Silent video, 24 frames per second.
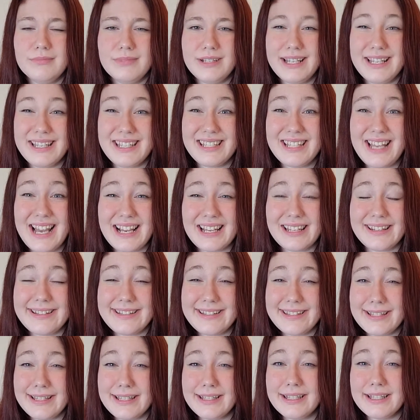exactly
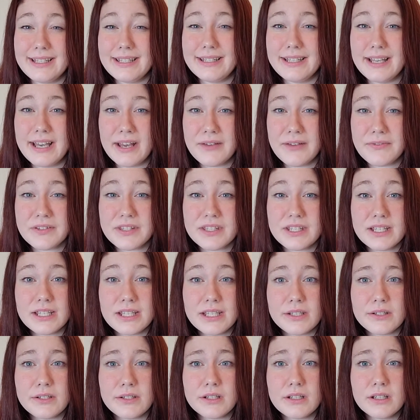see the death
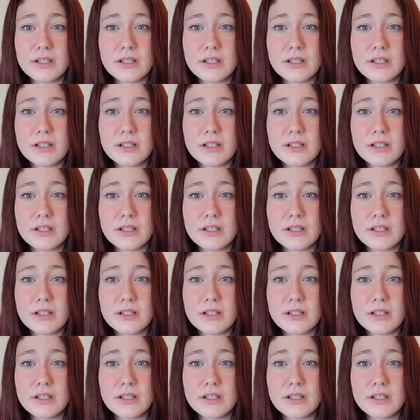scene.